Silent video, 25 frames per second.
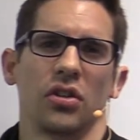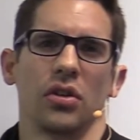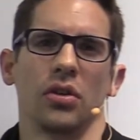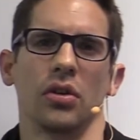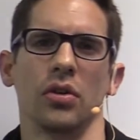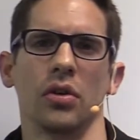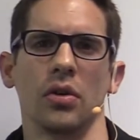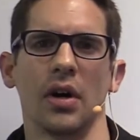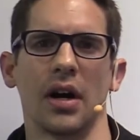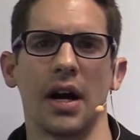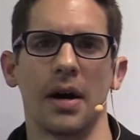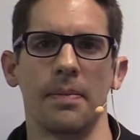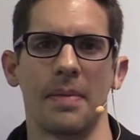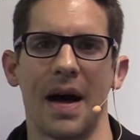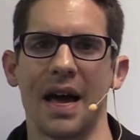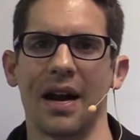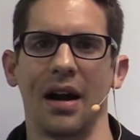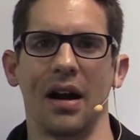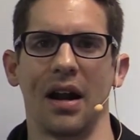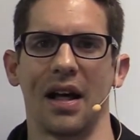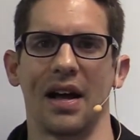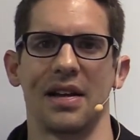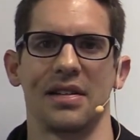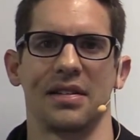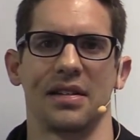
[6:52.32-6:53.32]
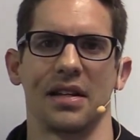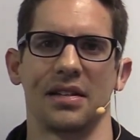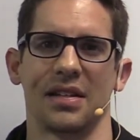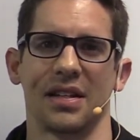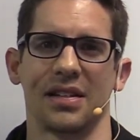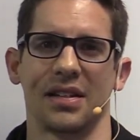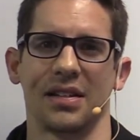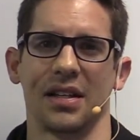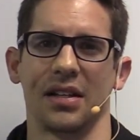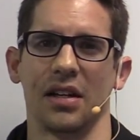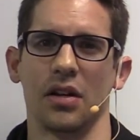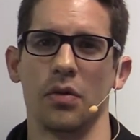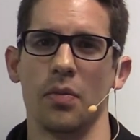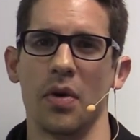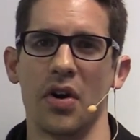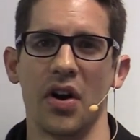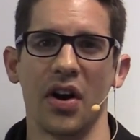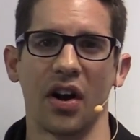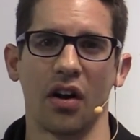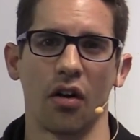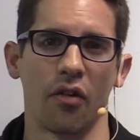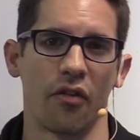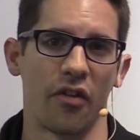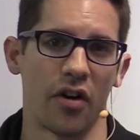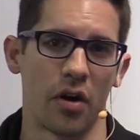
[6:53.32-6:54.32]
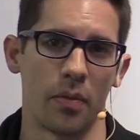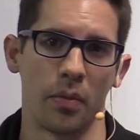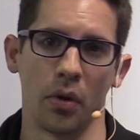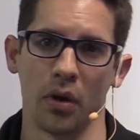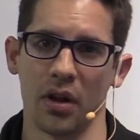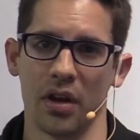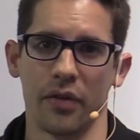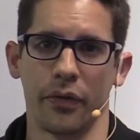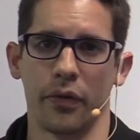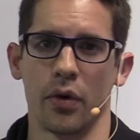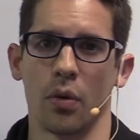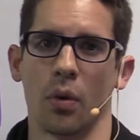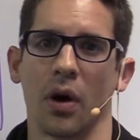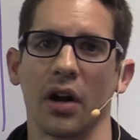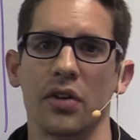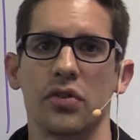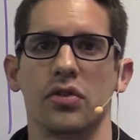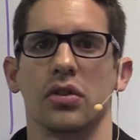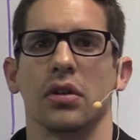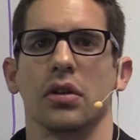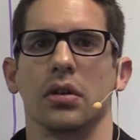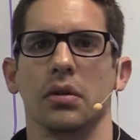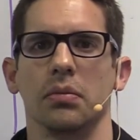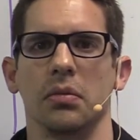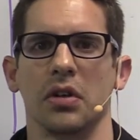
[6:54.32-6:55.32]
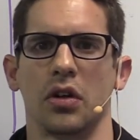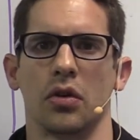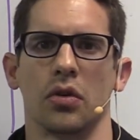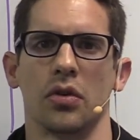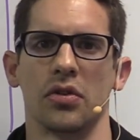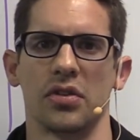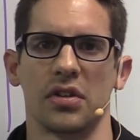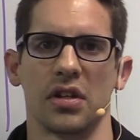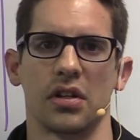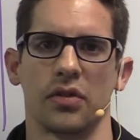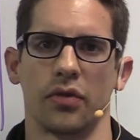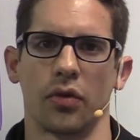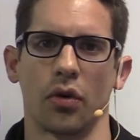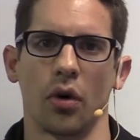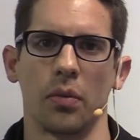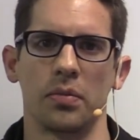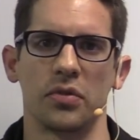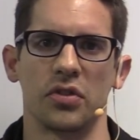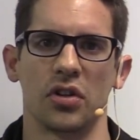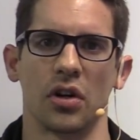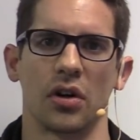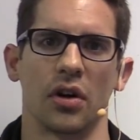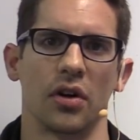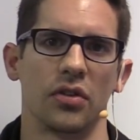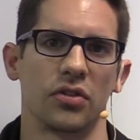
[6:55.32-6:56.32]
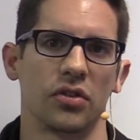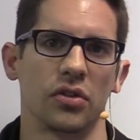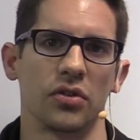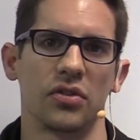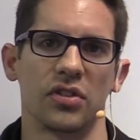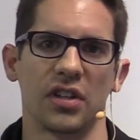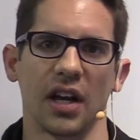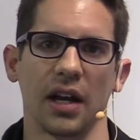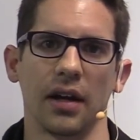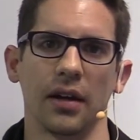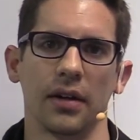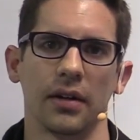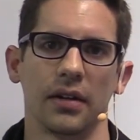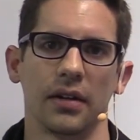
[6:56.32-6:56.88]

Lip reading: to analyze this as a numerical variable if you want to, because it's from 0 to 10.